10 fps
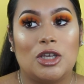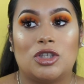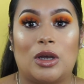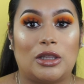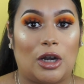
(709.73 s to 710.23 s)

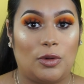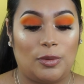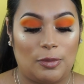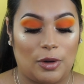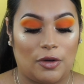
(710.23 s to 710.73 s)
So I thought it would
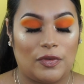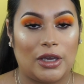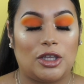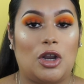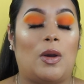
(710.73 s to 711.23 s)
be
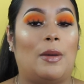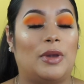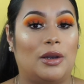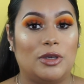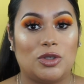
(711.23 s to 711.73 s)
perfect. You know, I'm
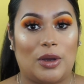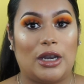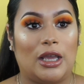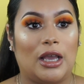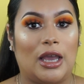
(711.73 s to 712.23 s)
gonna be
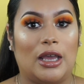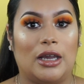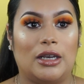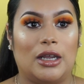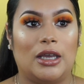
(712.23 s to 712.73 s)
sweating,
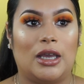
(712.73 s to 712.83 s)
and